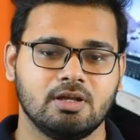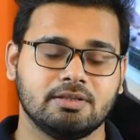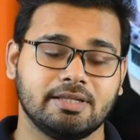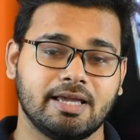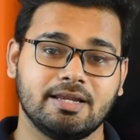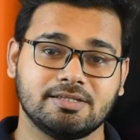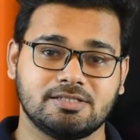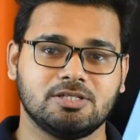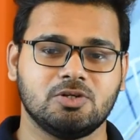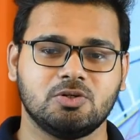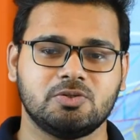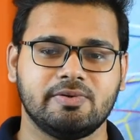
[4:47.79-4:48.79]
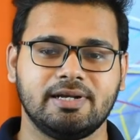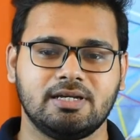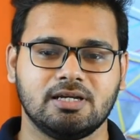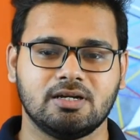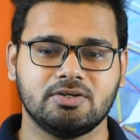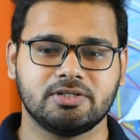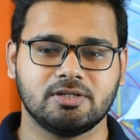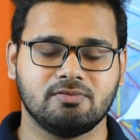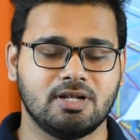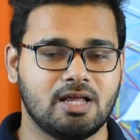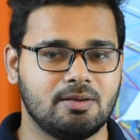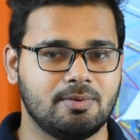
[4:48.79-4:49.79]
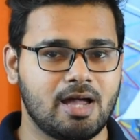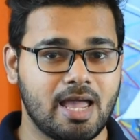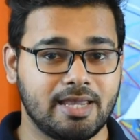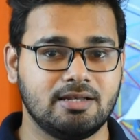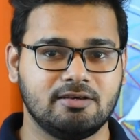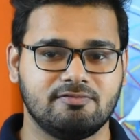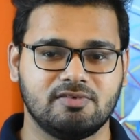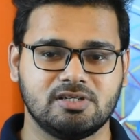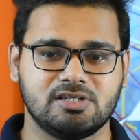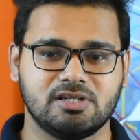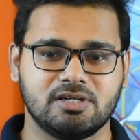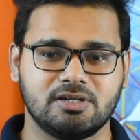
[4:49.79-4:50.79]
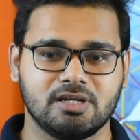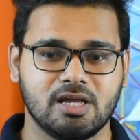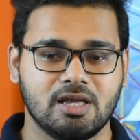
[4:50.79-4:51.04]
The Galaxy Note twenty Ultra will have a highly efficient